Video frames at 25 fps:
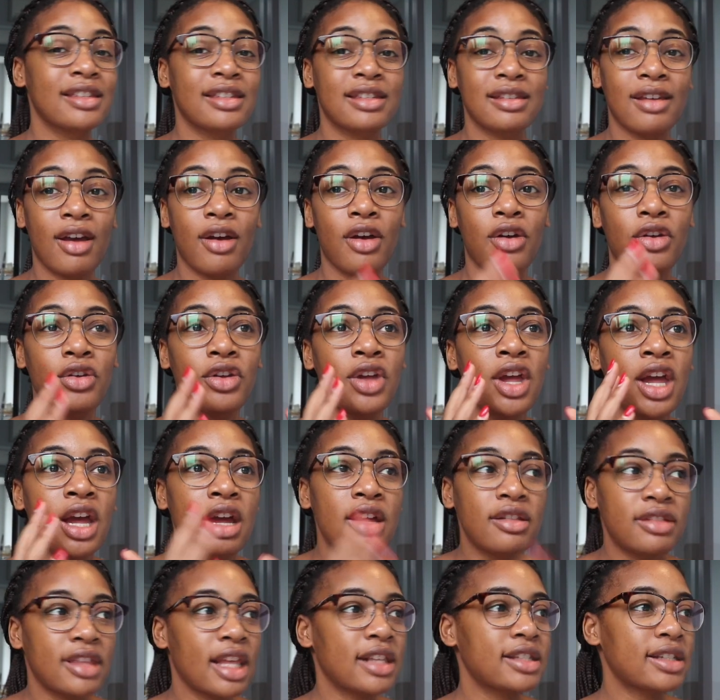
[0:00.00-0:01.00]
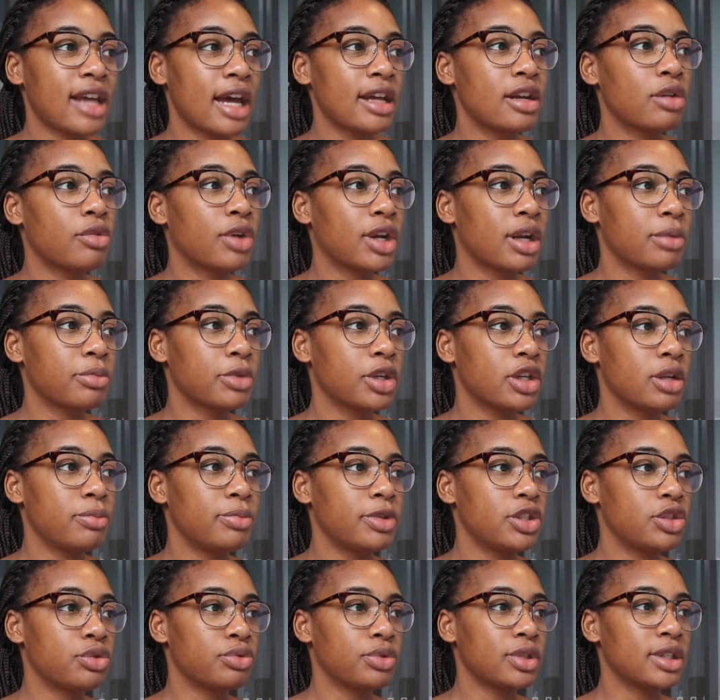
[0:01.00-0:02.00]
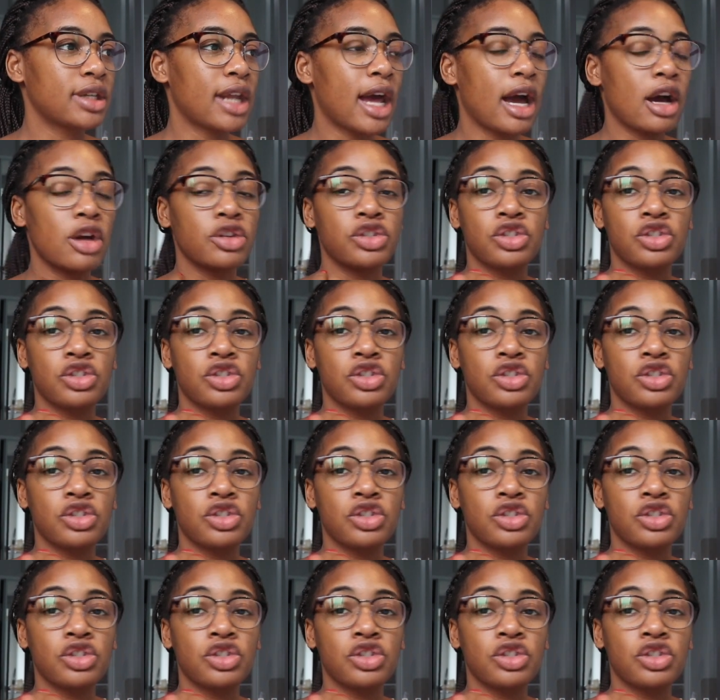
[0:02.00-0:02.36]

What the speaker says: So that's kind of what I'm going to be doing now.